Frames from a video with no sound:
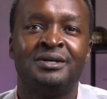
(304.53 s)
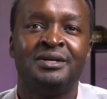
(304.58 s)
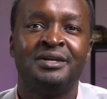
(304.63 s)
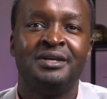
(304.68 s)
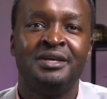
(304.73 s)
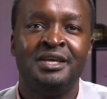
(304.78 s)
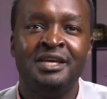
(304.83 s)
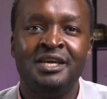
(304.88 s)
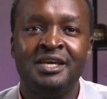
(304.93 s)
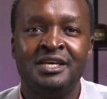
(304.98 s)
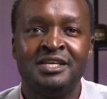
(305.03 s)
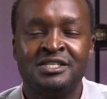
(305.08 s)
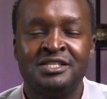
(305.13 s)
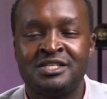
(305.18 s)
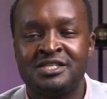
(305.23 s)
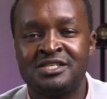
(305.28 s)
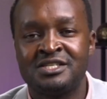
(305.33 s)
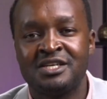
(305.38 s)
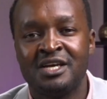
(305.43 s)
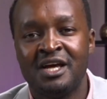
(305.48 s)
He
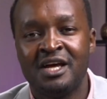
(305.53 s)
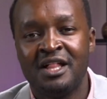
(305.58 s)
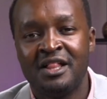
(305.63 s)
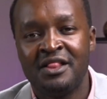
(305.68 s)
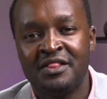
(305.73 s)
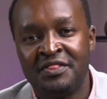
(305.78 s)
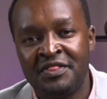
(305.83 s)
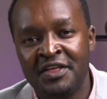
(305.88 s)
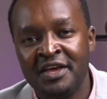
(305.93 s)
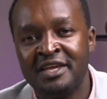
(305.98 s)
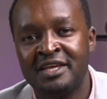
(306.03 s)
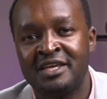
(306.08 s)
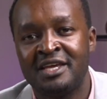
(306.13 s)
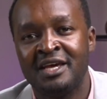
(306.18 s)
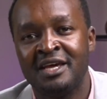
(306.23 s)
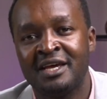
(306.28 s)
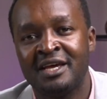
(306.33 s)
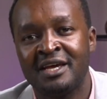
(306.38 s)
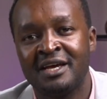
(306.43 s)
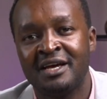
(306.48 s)
is
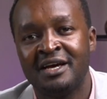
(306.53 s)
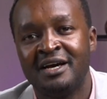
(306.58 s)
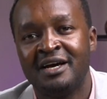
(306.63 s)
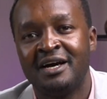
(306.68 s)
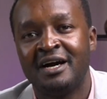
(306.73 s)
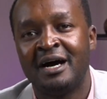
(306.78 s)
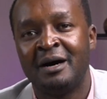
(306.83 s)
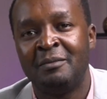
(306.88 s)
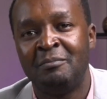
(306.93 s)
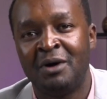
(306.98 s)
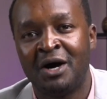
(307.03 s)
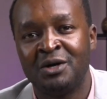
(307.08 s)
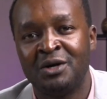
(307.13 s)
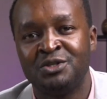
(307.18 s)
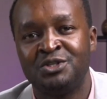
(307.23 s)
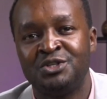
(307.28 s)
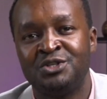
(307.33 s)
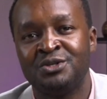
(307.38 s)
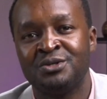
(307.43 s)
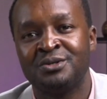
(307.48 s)
thinking
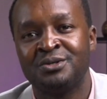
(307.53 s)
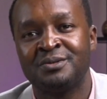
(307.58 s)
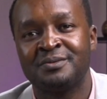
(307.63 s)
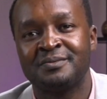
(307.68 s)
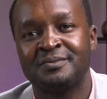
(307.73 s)
about you.